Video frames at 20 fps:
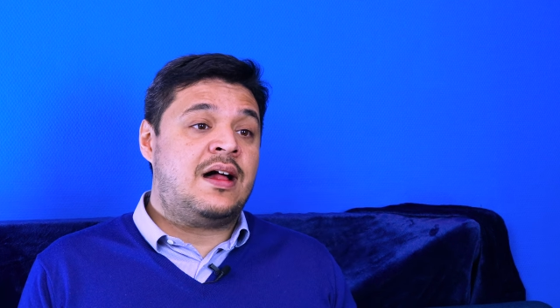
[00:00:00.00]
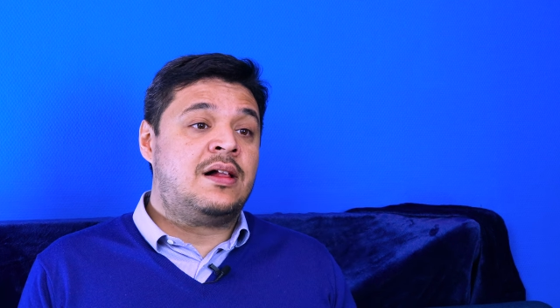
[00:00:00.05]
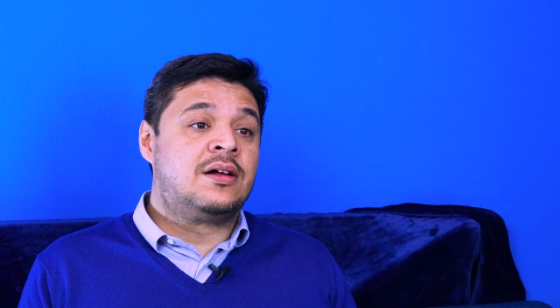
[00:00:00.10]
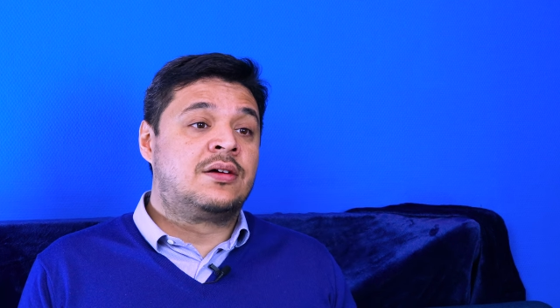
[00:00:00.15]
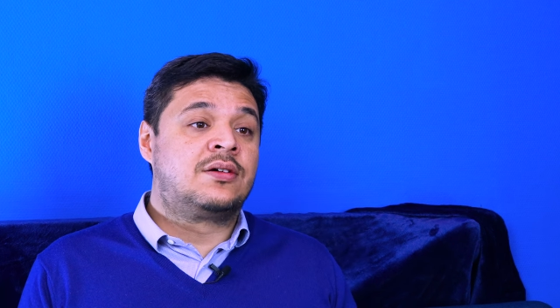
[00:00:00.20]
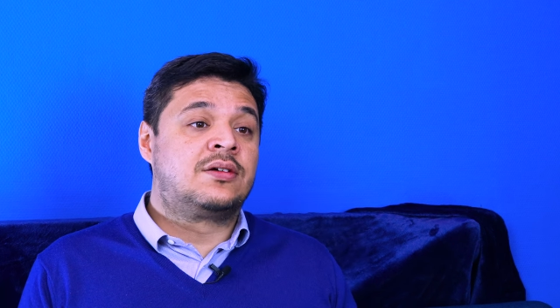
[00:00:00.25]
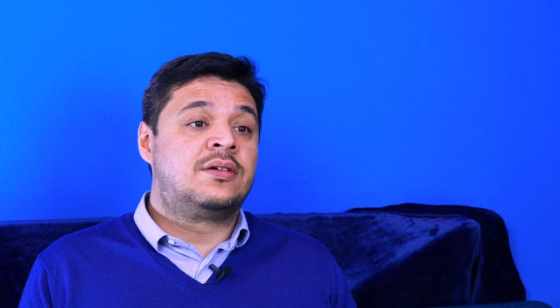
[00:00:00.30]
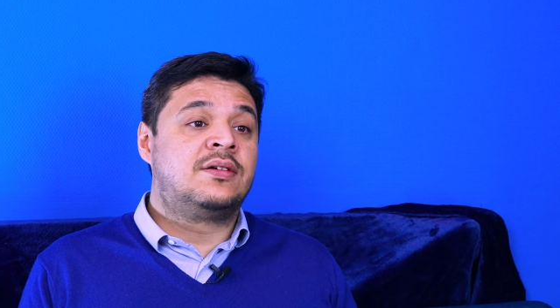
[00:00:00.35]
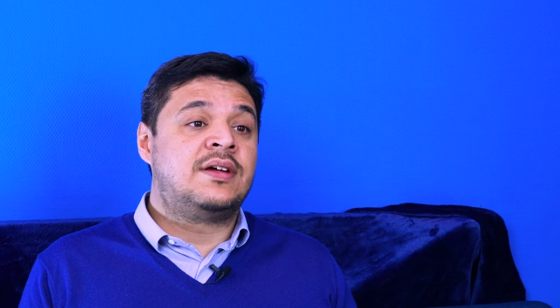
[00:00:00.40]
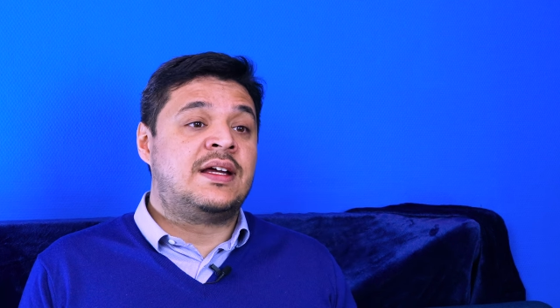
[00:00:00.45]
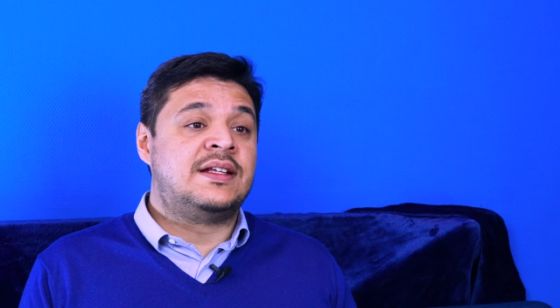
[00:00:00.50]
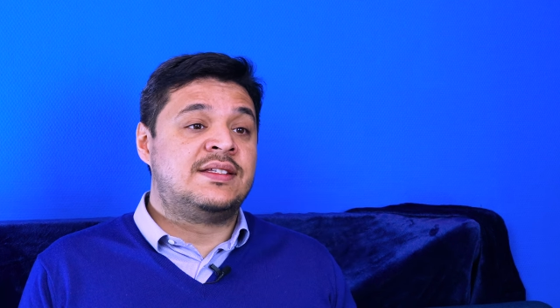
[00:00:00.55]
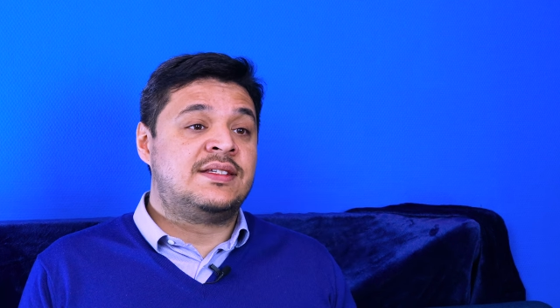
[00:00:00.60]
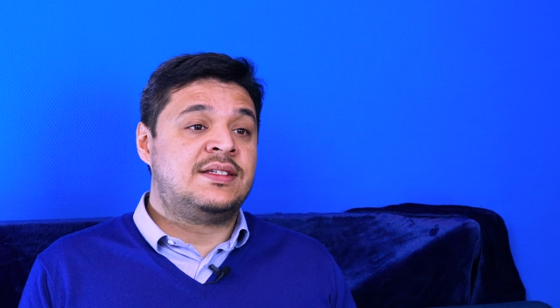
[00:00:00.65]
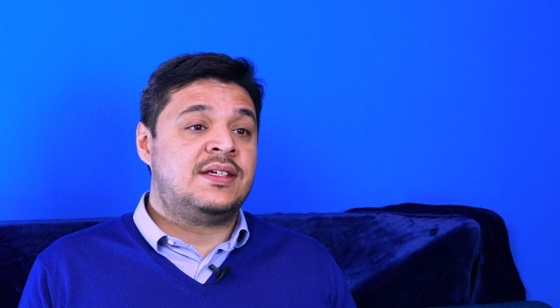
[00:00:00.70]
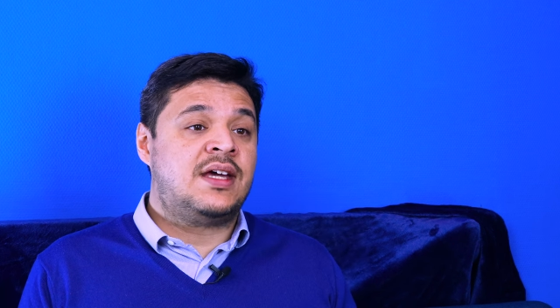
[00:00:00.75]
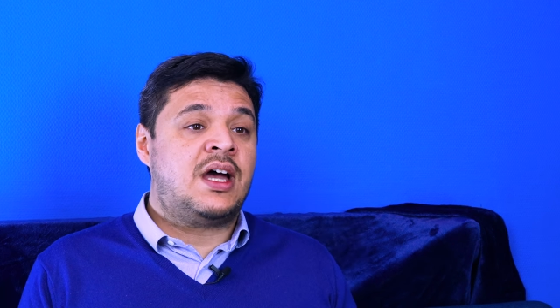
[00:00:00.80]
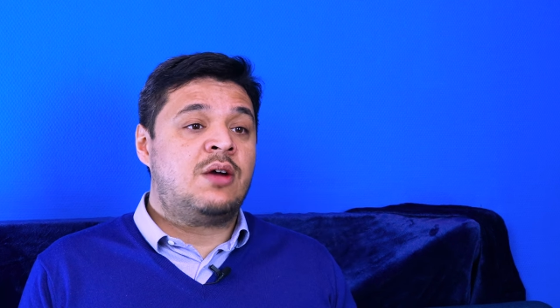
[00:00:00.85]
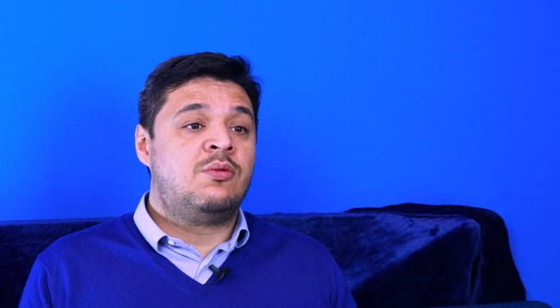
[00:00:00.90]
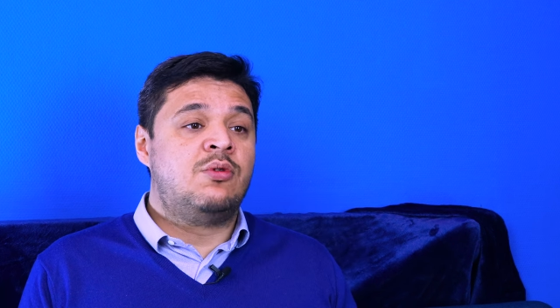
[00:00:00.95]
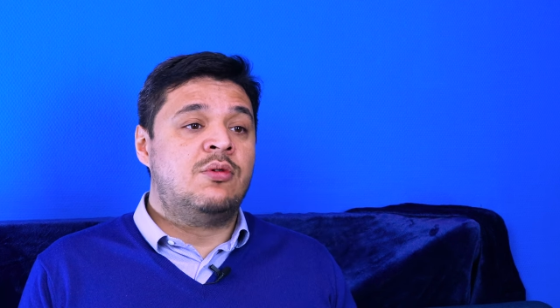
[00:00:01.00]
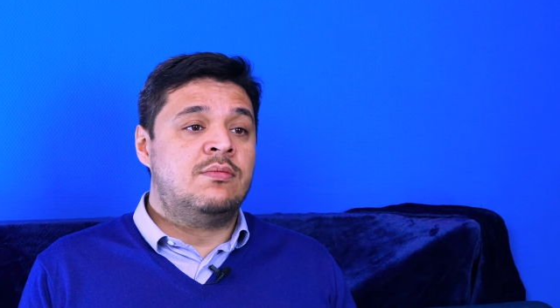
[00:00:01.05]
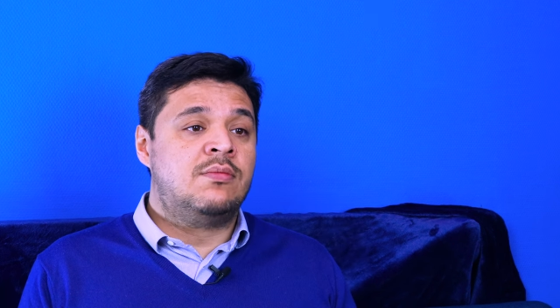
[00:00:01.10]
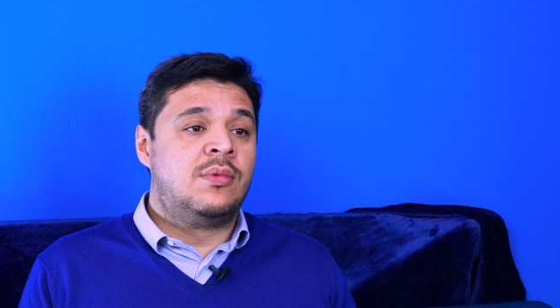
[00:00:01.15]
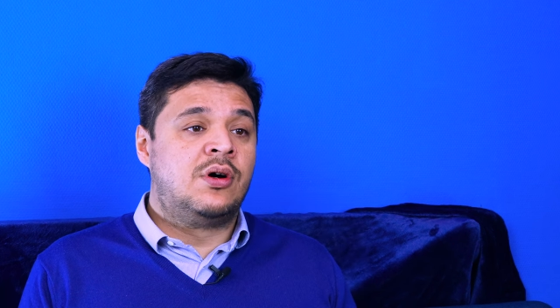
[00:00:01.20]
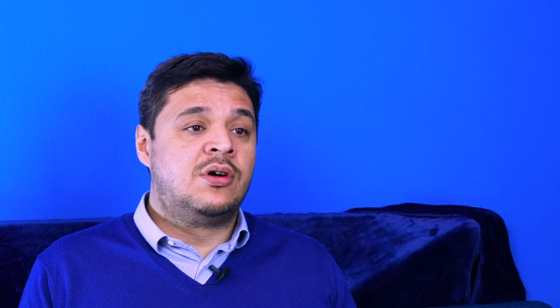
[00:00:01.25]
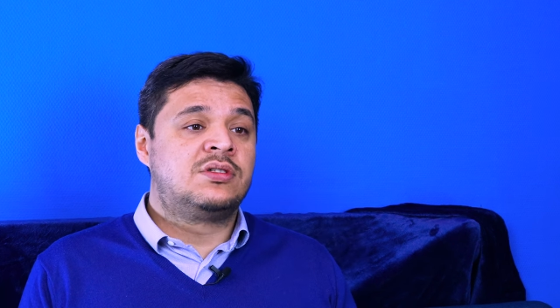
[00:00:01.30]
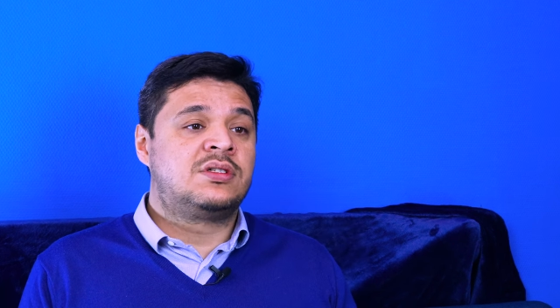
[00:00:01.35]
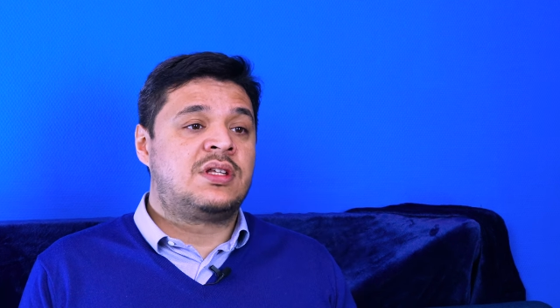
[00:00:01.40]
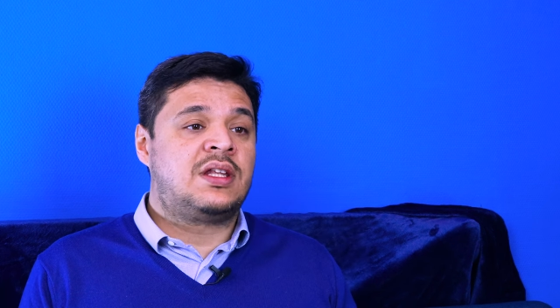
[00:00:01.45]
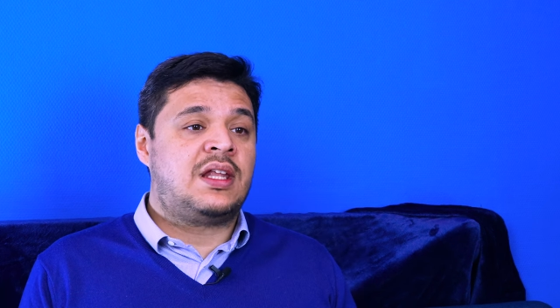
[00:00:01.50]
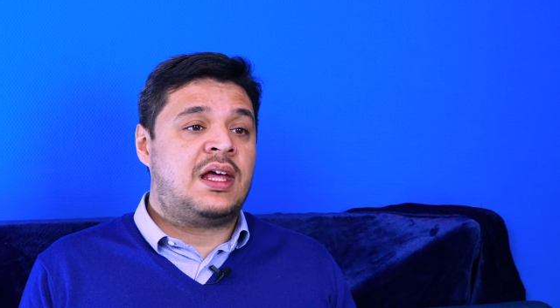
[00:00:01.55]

Alcor and CI will most